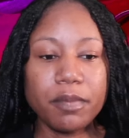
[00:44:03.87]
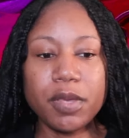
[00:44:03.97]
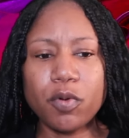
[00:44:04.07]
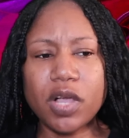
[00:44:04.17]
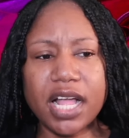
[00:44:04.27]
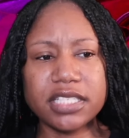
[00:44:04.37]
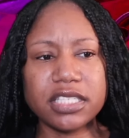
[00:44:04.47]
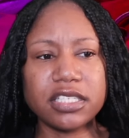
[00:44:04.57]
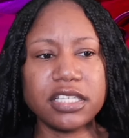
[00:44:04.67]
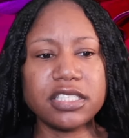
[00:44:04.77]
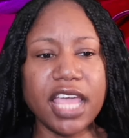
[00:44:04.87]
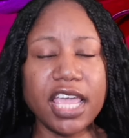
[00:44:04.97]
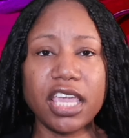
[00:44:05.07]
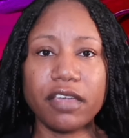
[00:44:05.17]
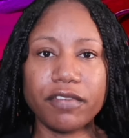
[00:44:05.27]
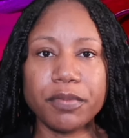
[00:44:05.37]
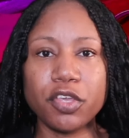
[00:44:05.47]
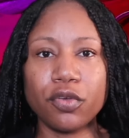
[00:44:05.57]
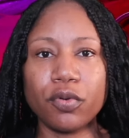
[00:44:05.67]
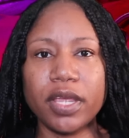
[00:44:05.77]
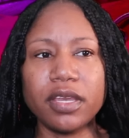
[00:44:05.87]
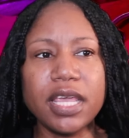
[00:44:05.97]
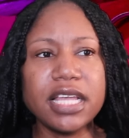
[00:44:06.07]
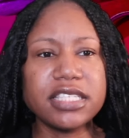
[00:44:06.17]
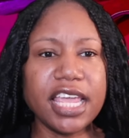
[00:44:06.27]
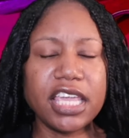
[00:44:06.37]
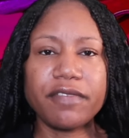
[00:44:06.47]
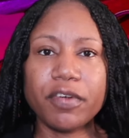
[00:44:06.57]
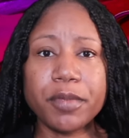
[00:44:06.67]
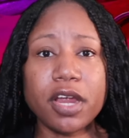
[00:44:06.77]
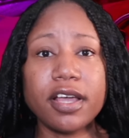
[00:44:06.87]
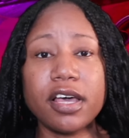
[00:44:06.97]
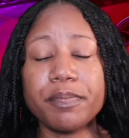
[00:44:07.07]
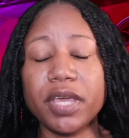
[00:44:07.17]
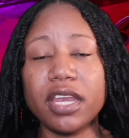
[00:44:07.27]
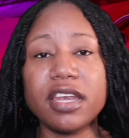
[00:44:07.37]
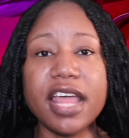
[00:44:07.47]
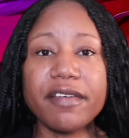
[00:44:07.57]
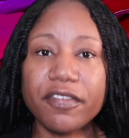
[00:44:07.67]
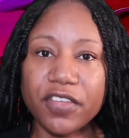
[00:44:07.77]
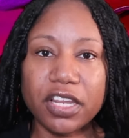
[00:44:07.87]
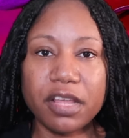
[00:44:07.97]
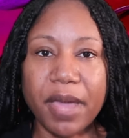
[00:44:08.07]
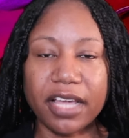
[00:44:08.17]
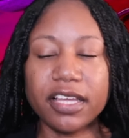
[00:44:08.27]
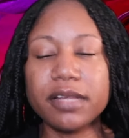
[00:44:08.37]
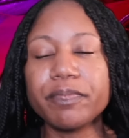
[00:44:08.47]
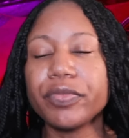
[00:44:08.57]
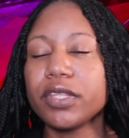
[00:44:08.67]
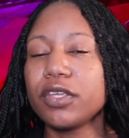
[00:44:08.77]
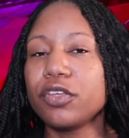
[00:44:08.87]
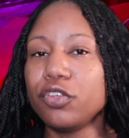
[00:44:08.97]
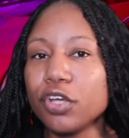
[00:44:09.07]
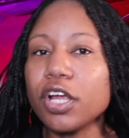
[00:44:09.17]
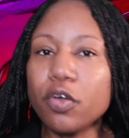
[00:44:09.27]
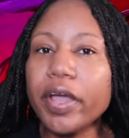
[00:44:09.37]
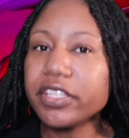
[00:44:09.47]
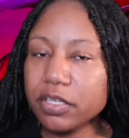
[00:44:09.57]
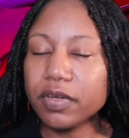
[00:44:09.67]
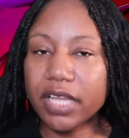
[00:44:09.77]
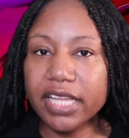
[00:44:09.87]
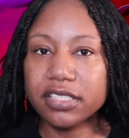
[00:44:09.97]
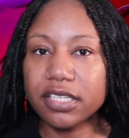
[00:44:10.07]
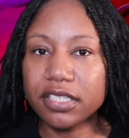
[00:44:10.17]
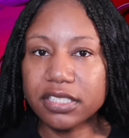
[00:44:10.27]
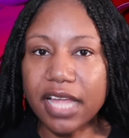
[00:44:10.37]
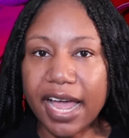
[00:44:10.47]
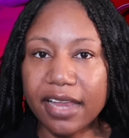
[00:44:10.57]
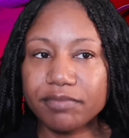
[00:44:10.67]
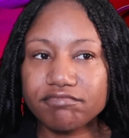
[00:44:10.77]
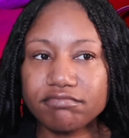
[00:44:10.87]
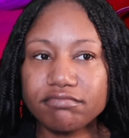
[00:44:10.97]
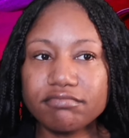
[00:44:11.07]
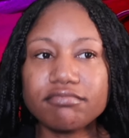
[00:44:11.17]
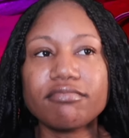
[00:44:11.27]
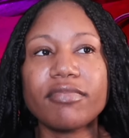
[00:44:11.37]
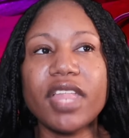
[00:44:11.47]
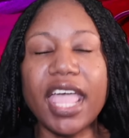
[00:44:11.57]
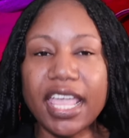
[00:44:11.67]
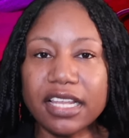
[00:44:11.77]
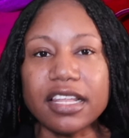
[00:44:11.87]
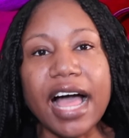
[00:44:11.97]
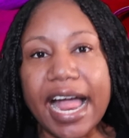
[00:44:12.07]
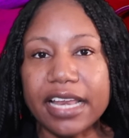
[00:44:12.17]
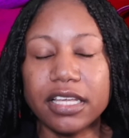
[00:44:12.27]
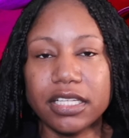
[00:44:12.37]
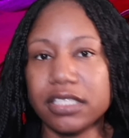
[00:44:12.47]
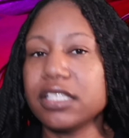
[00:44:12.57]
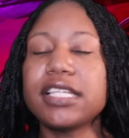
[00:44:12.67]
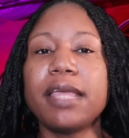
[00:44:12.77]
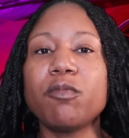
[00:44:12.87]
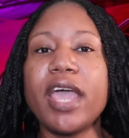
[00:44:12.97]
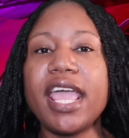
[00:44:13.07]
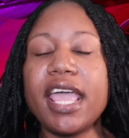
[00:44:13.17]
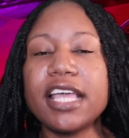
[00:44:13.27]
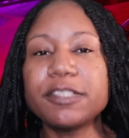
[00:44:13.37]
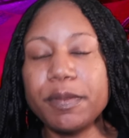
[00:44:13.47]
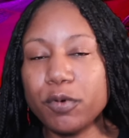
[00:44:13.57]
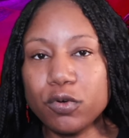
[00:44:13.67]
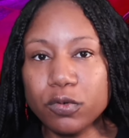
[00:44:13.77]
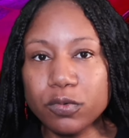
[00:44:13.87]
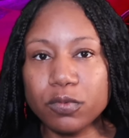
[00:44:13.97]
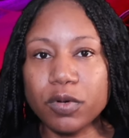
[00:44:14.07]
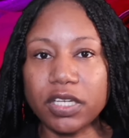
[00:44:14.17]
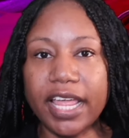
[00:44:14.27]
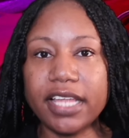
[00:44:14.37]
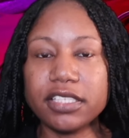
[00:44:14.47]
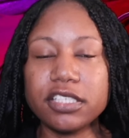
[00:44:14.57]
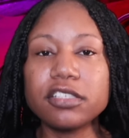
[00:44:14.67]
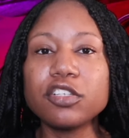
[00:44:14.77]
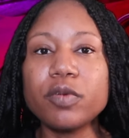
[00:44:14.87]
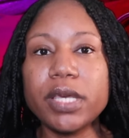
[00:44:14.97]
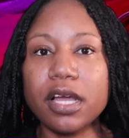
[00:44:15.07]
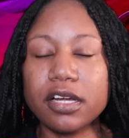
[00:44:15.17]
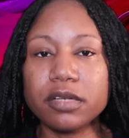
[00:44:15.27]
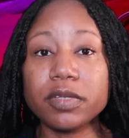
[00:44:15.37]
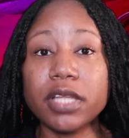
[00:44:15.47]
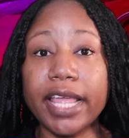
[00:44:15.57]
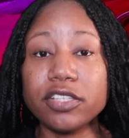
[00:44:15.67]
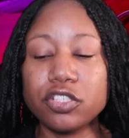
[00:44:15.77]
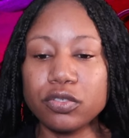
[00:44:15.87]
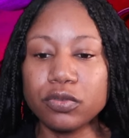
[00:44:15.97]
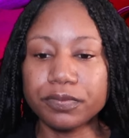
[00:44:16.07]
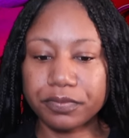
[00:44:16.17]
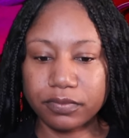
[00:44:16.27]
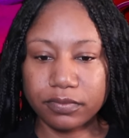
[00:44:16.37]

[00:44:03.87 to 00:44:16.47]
People constantly taking from you and taking from your cup and never filling it back up. You're going to relate to Lestat a lot. The same way as people who relate to Louis are going to relate to